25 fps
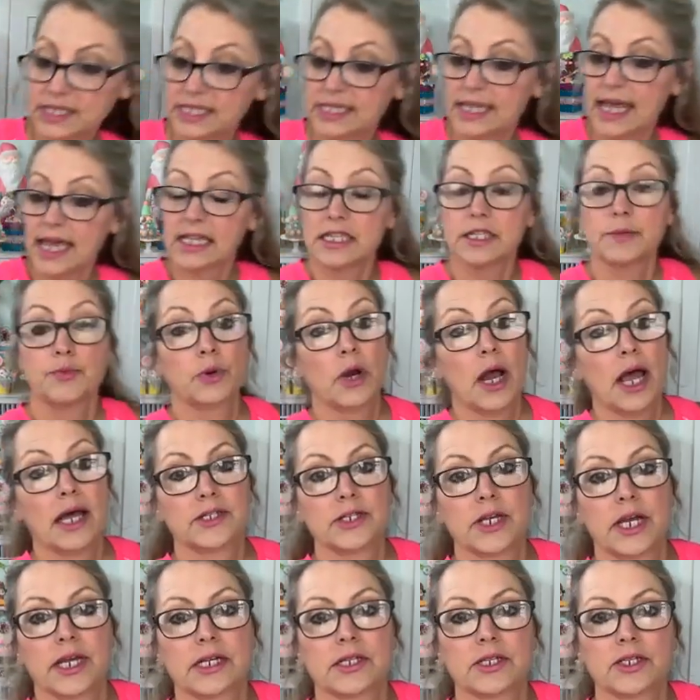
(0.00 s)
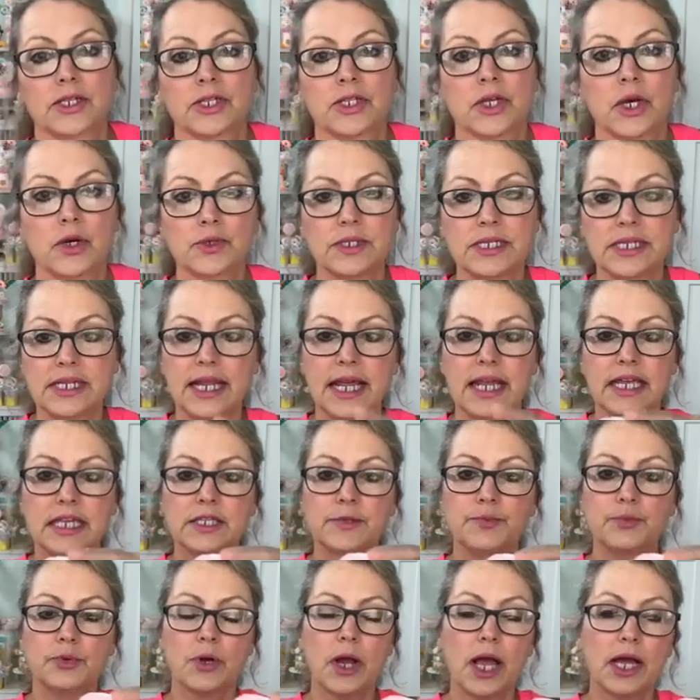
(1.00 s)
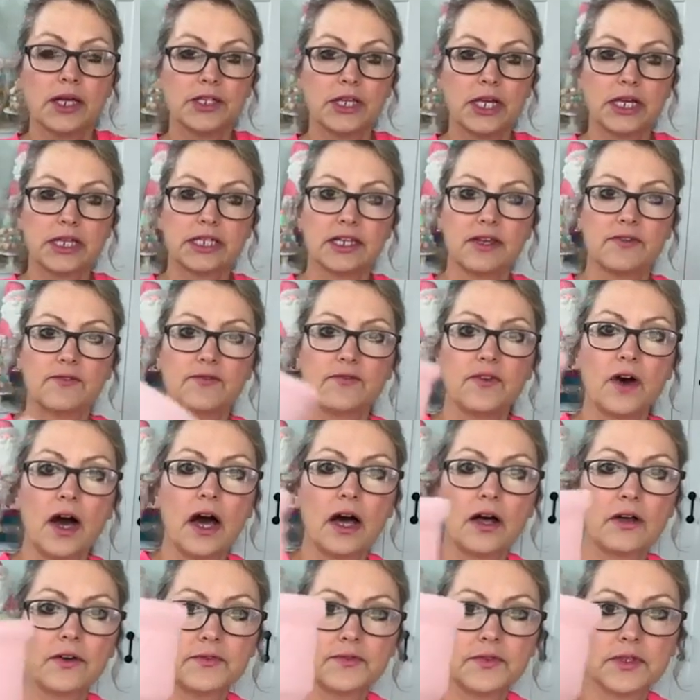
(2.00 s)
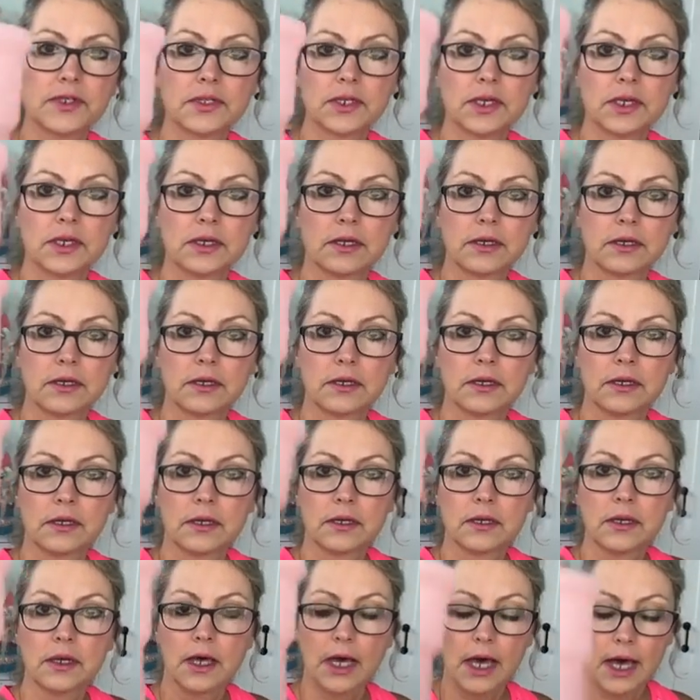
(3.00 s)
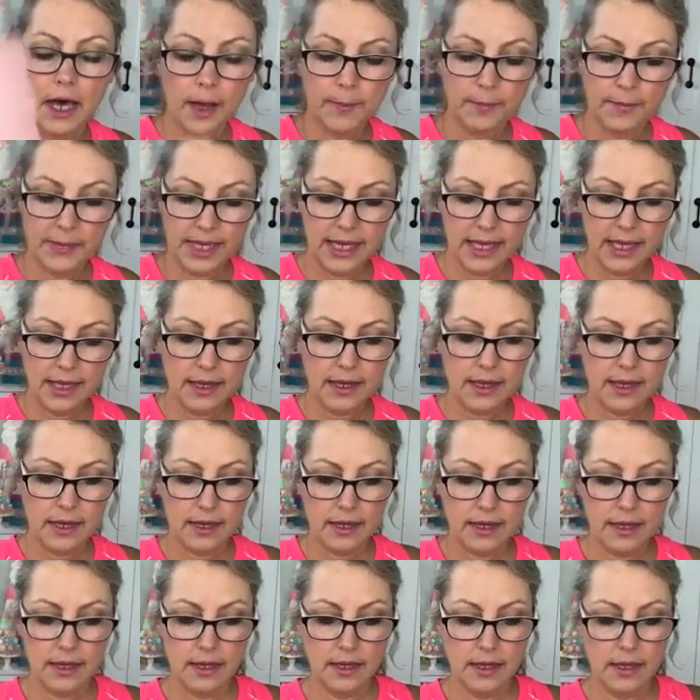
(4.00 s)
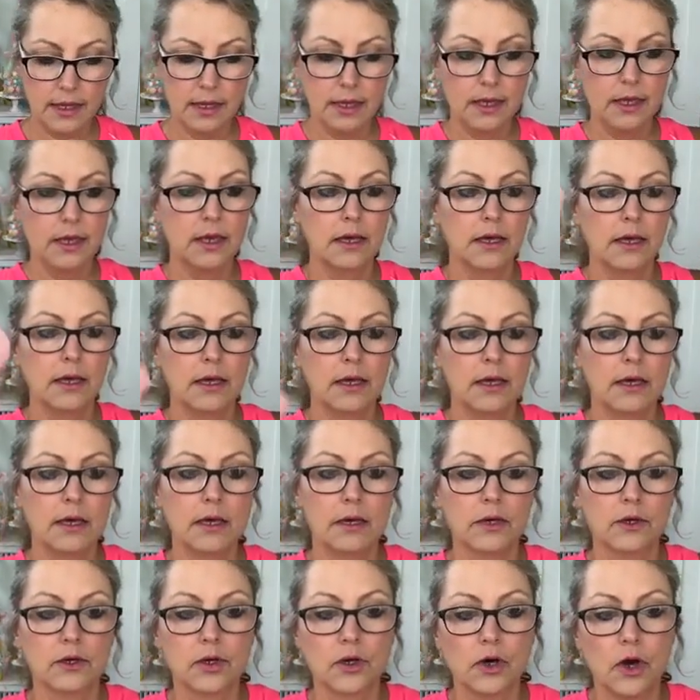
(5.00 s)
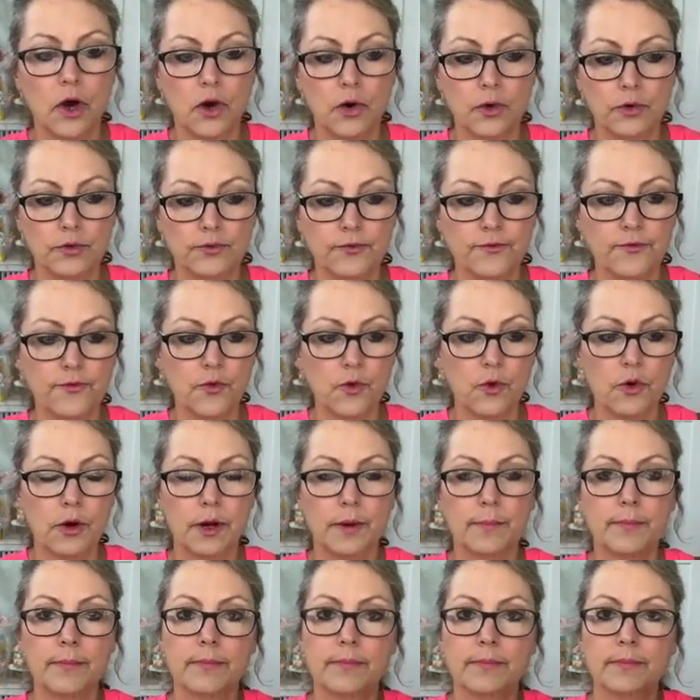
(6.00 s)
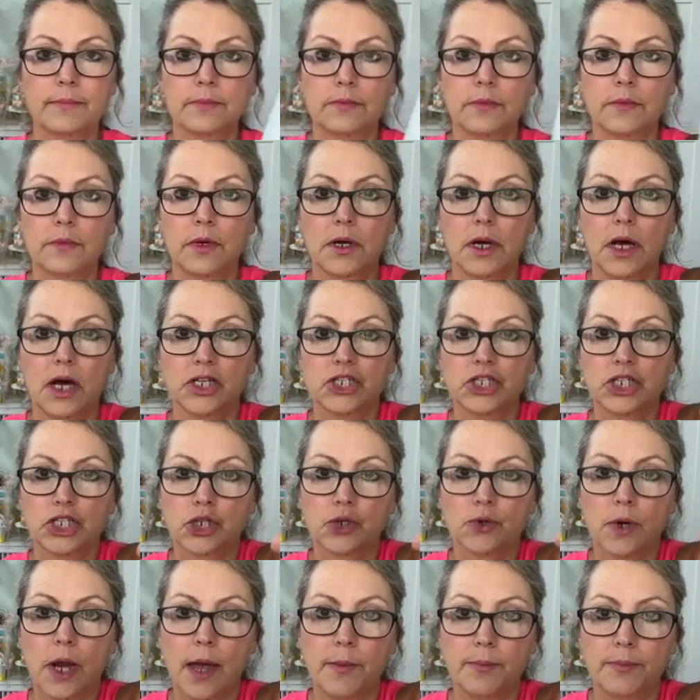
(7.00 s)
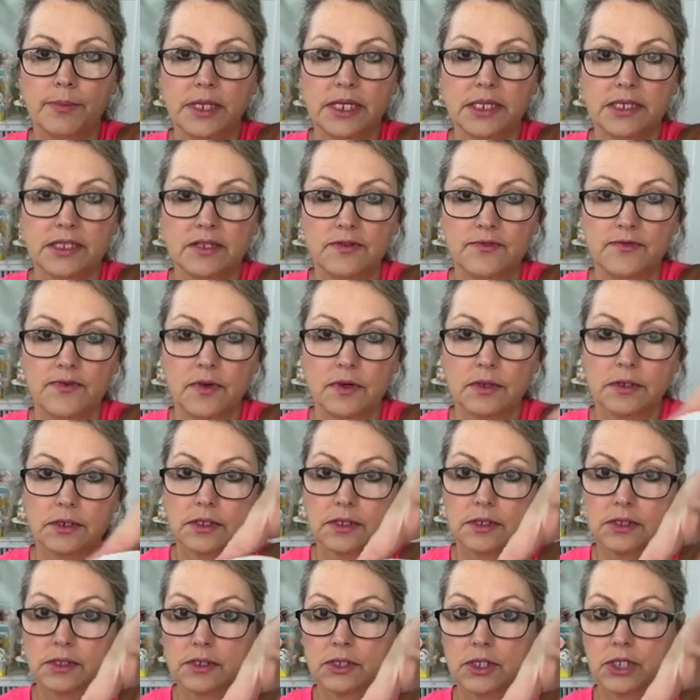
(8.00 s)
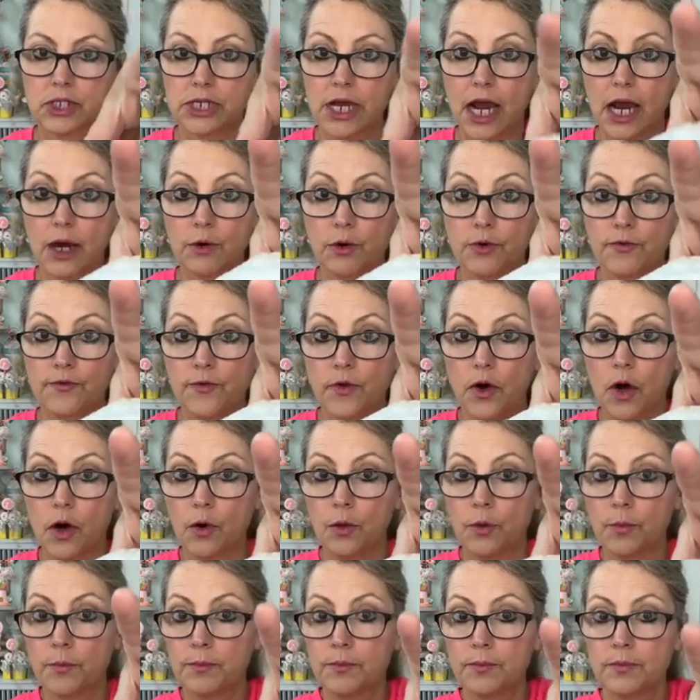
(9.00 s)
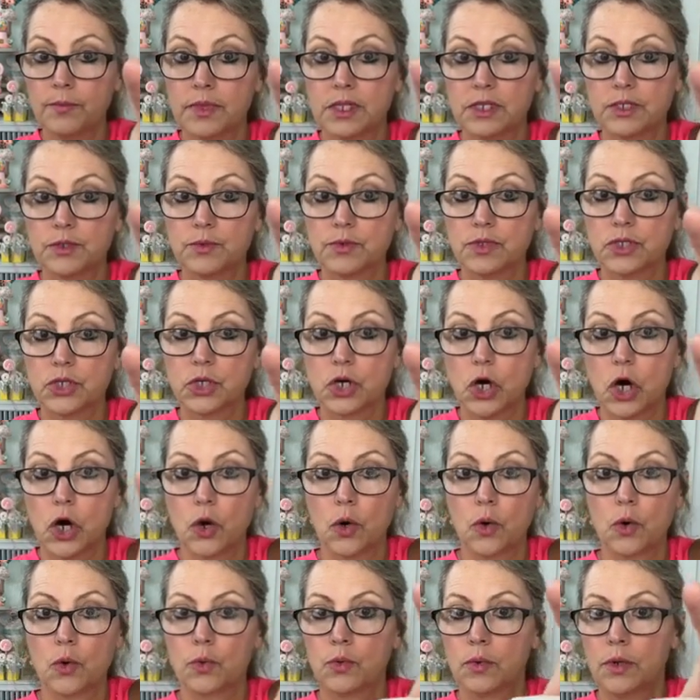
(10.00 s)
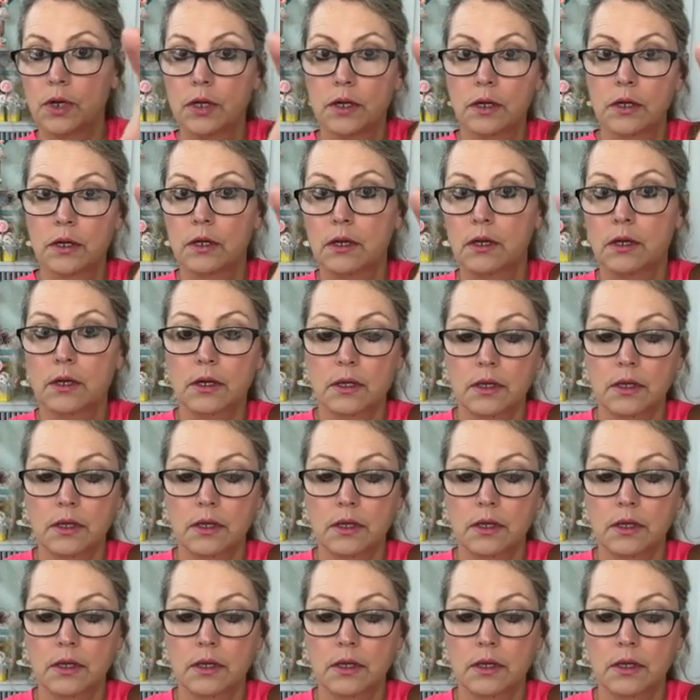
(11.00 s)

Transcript: to today's project. So today's project involves a pink cone form, a scrap piece of styrofoam. This was a cone